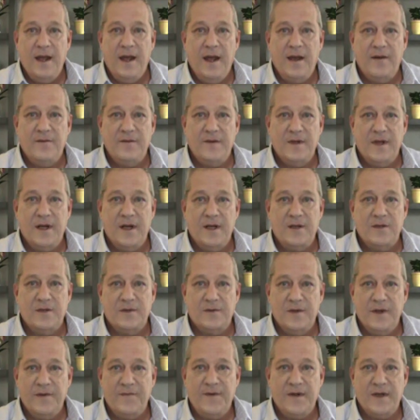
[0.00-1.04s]
have done a
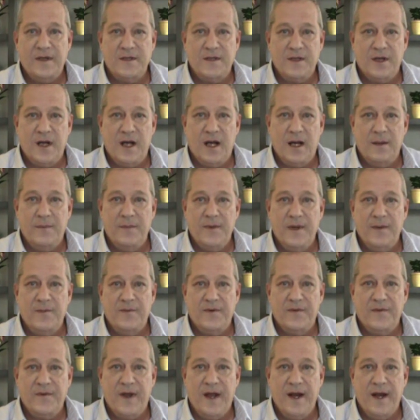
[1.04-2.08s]
terrific job in
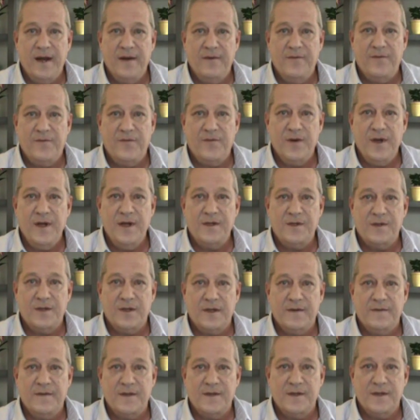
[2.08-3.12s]
providing free
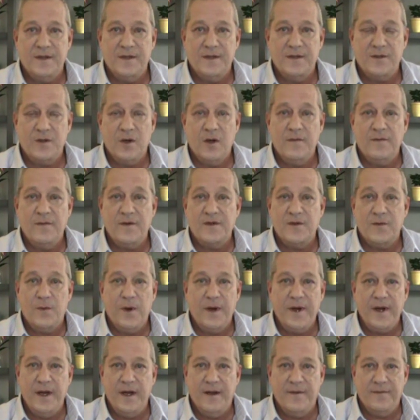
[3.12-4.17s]
services, over
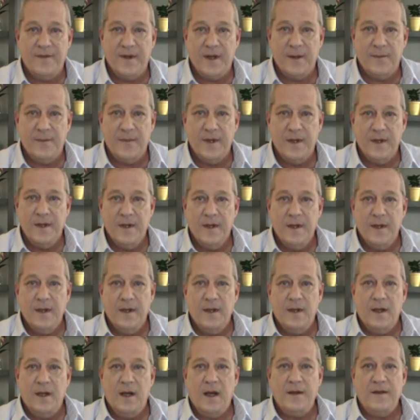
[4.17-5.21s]
20 of them,
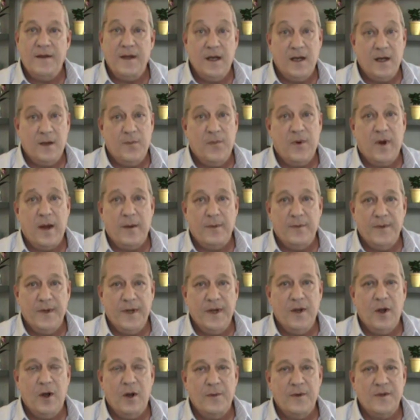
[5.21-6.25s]
I think
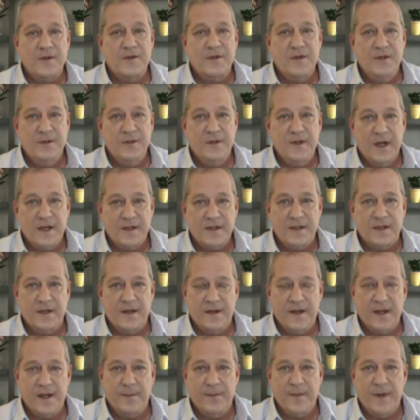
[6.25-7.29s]
probably almost two dozen
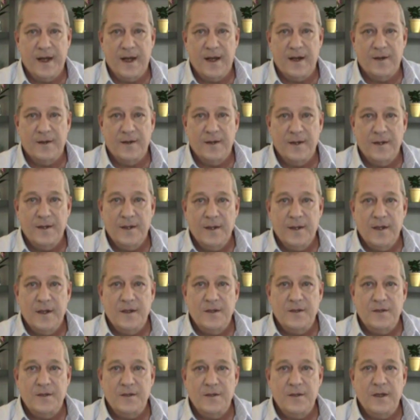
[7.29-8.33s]
of them now,
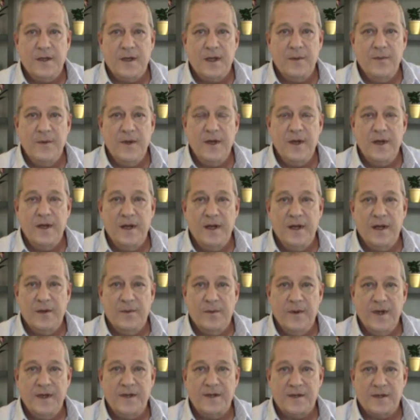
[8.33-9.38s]
to the community
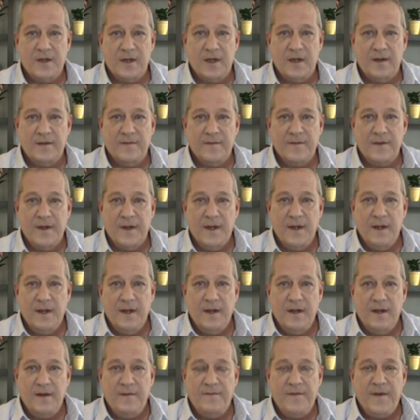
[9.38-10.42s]
that we serve.
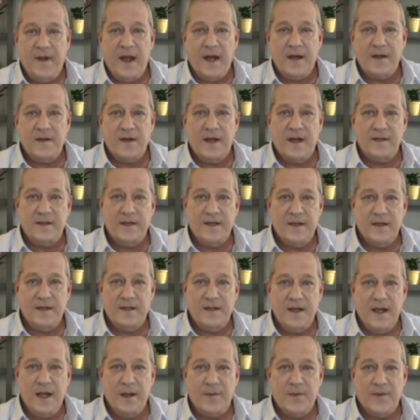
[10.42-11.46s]
In fact, as an
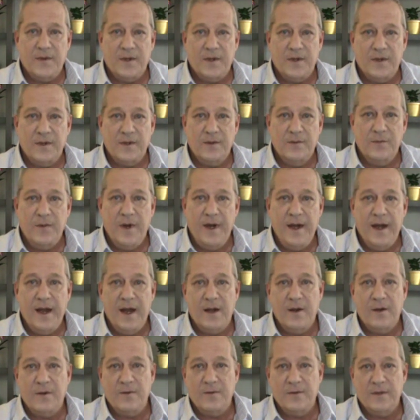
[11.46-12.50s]
example, we
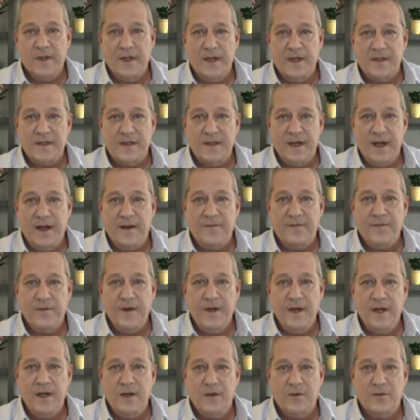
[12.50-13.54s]
now list
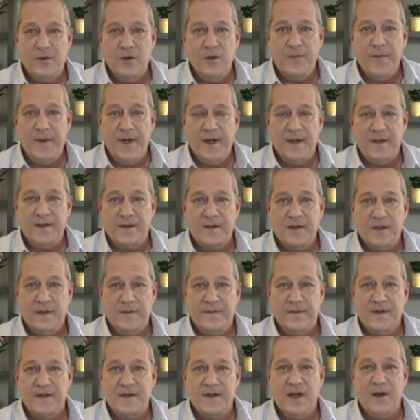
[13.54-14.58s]
every group and
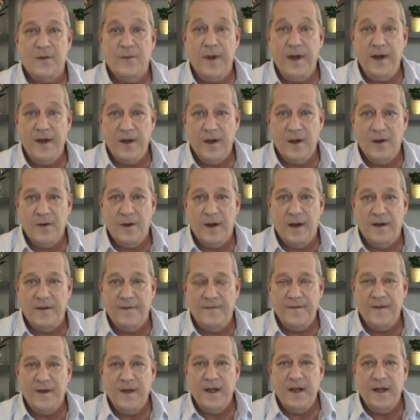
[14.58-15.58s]
service that we know of